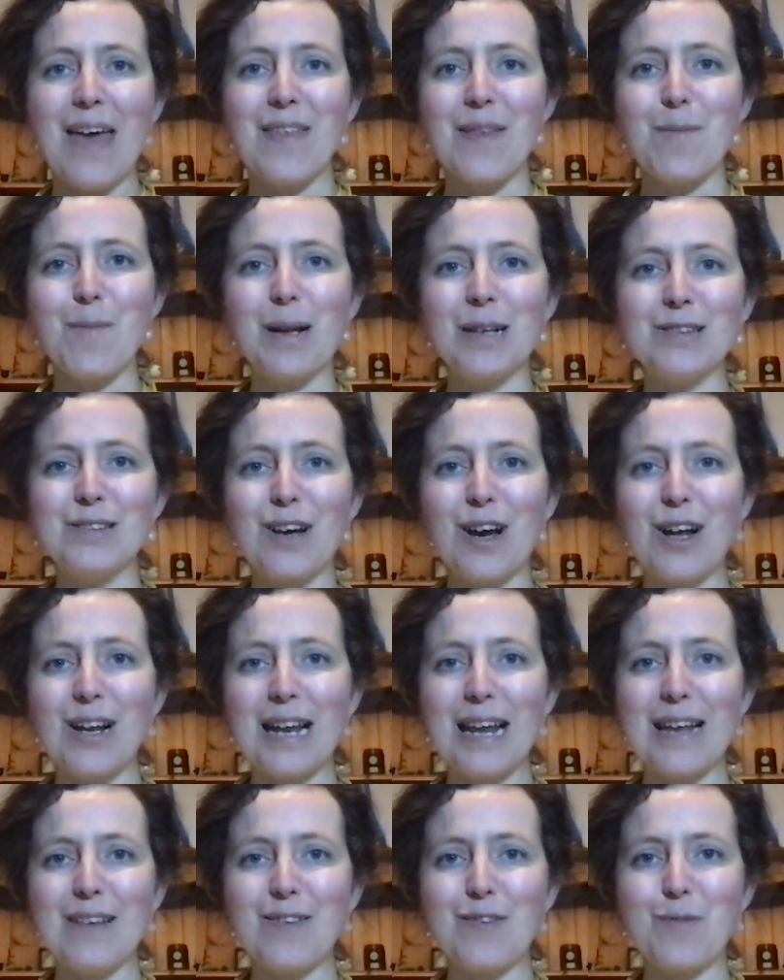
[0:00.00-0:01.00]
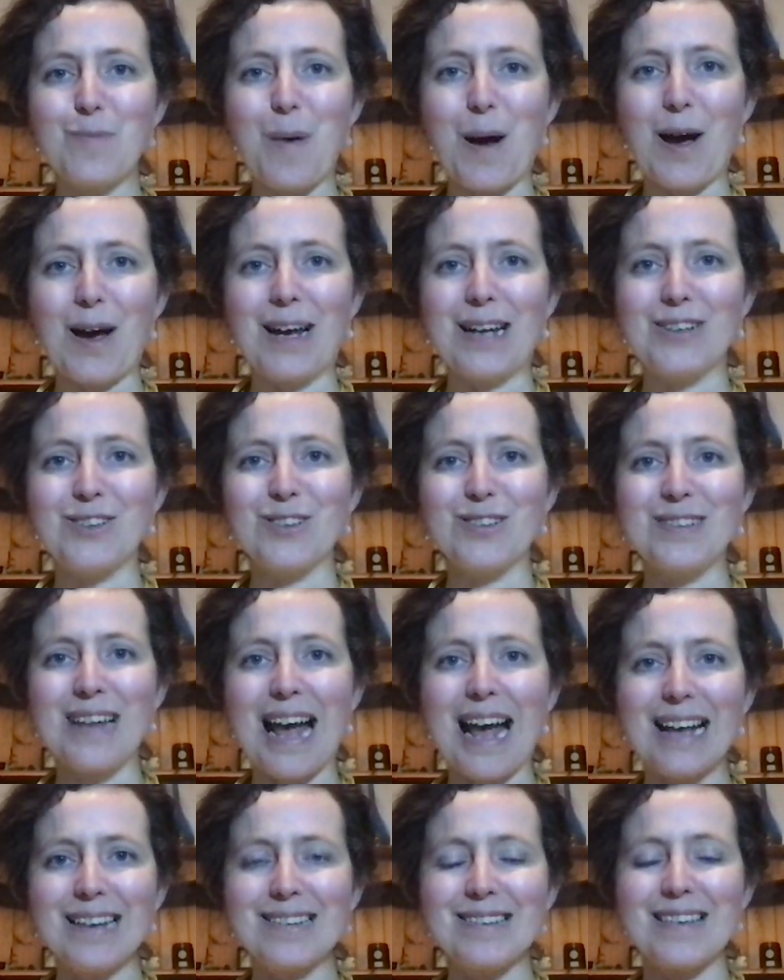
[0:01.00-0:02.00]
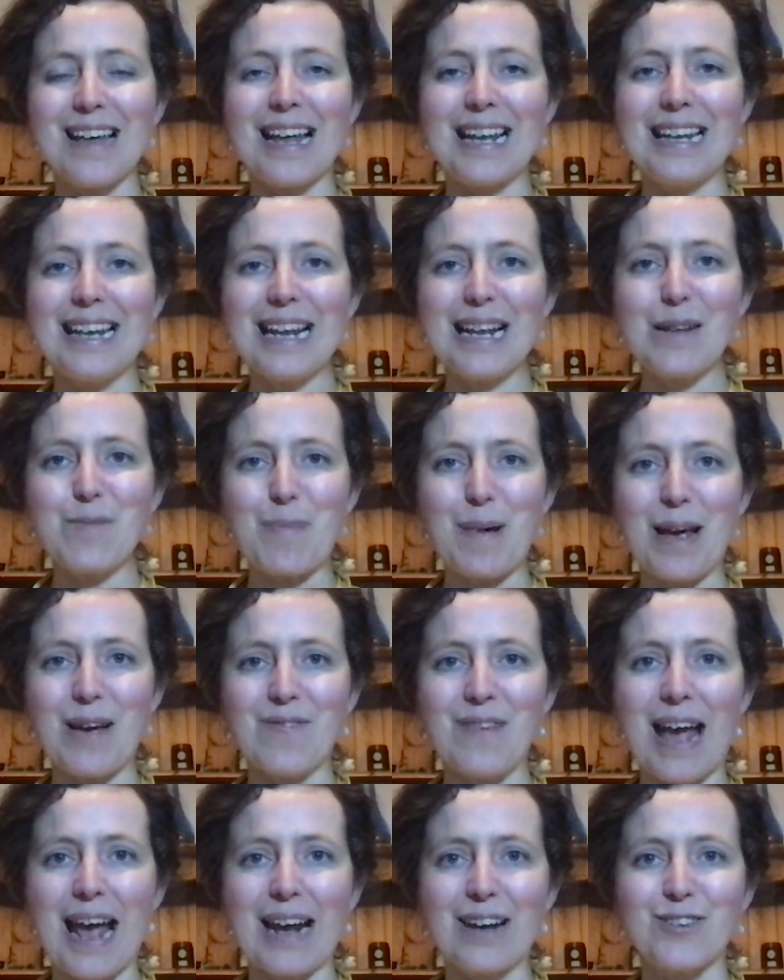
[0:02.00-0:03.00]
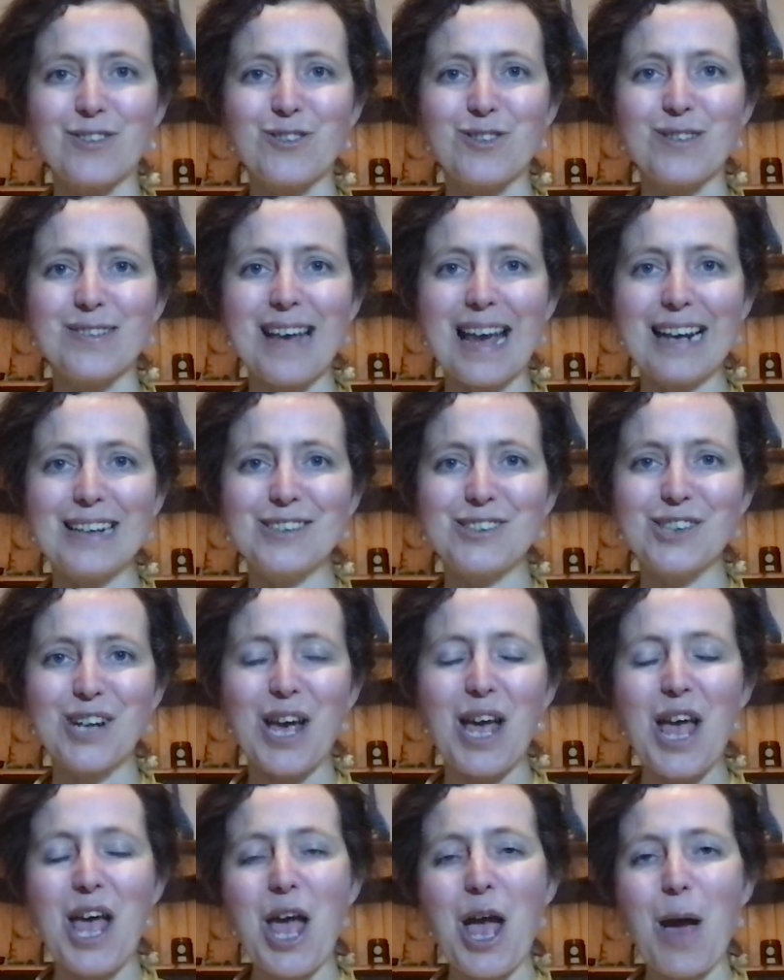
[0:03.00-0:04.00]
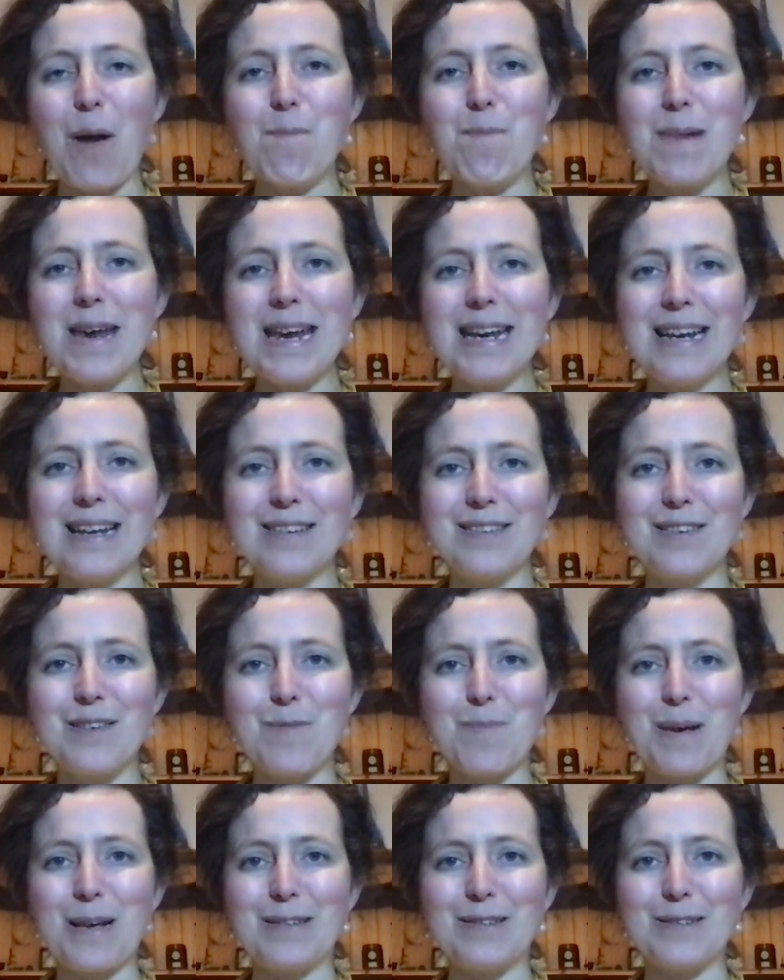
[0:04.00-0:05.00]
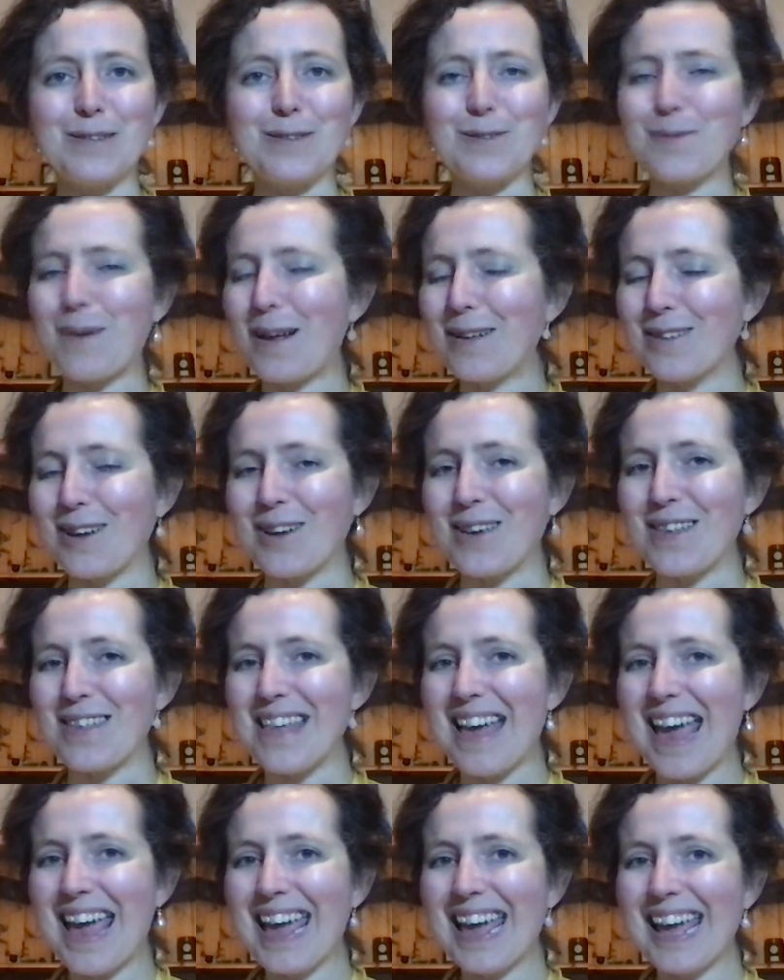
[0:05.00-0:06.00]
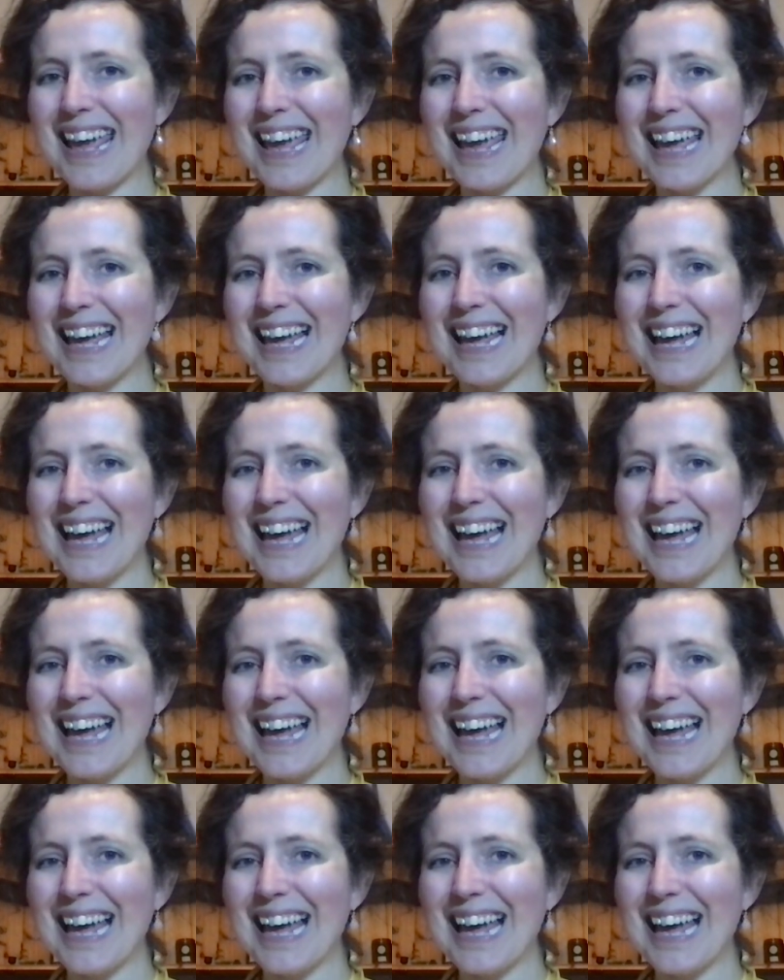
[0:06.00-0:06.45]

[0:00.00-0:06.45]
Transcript: The mandala inspired just adds that little bit of extra texture and meaning to the pieces as well, don't you think?